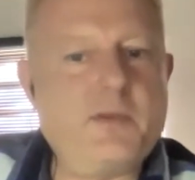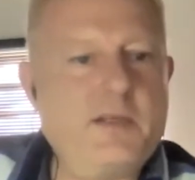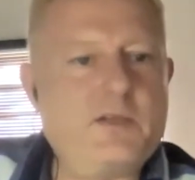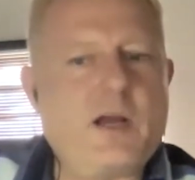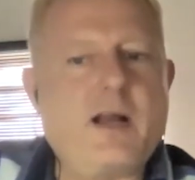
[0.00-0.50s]

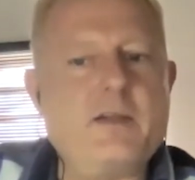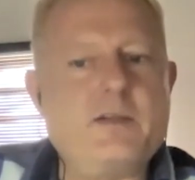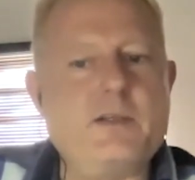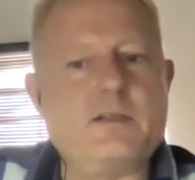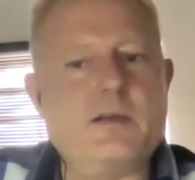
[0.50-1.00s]
these
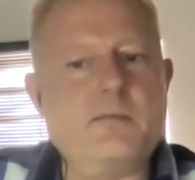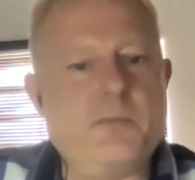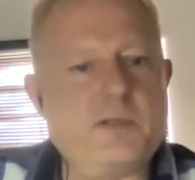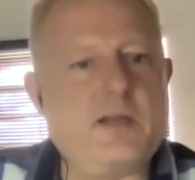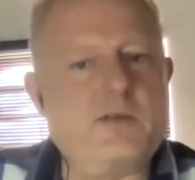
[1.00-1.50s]
challenges and
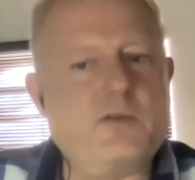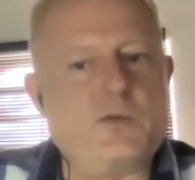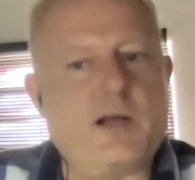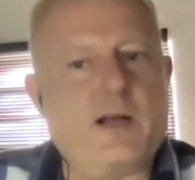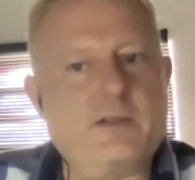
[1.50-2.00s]
potential
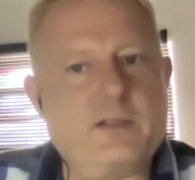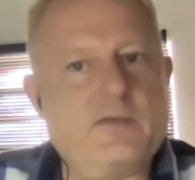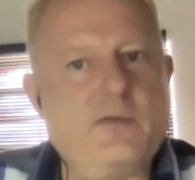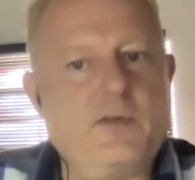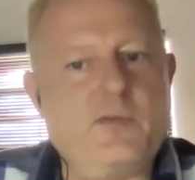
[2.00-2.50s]
challenges
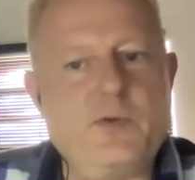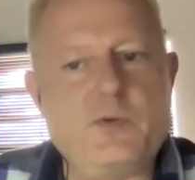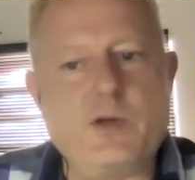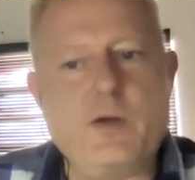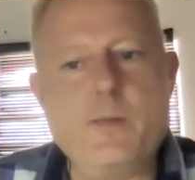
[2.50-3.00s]
for the
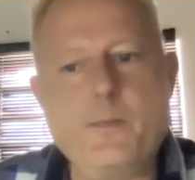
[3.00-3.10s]
future.